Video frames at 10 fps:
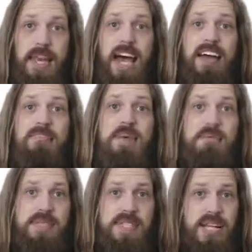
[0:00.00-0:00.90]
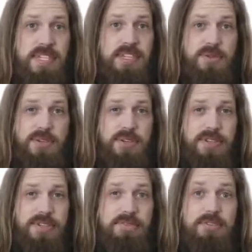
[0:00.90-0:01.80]
I've been protecting you,
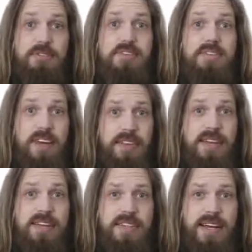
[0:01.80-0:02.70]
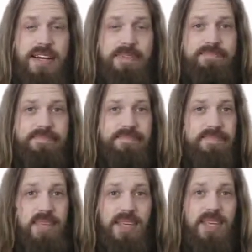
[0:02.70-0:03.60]
Stirling, for a very long time.
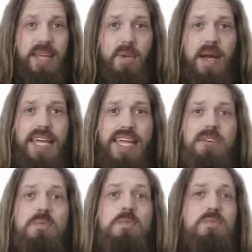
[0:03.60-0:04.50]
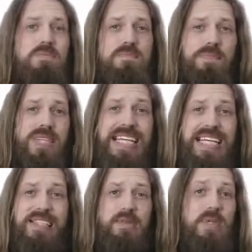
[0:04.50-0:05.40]
Why can't you
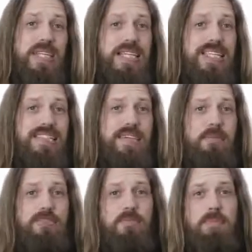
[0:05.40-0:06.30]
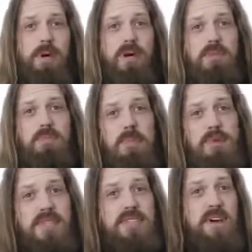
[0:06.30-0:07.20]
please release some of Paul
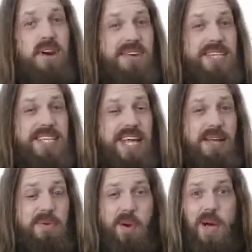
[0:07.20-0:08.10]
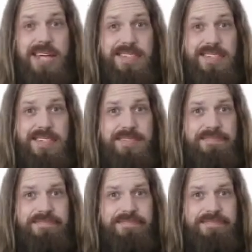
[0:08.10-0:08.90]
Pluta's RTI requests?